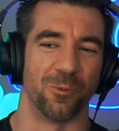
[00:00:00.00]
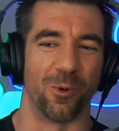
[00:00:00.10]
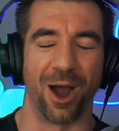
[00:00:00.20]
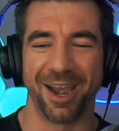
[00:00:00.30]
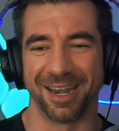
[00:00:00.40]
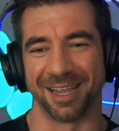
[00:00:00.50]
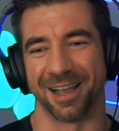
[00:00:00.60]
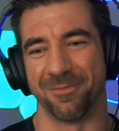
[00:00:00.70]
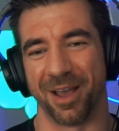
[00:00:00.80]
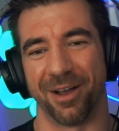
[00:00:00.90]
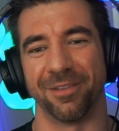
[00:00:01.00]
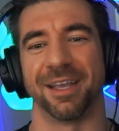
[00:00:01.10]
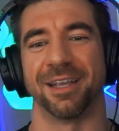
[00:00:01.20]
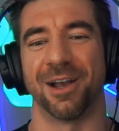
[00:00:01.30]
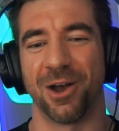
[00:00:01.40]
whining about
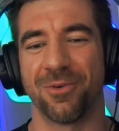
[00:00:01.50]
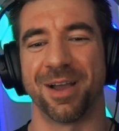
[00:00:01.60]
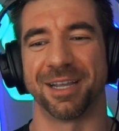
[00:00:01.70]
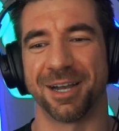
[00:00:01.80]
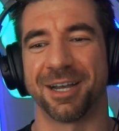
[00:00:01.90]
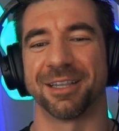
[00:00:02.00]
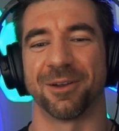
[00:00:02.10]
like, oh my God,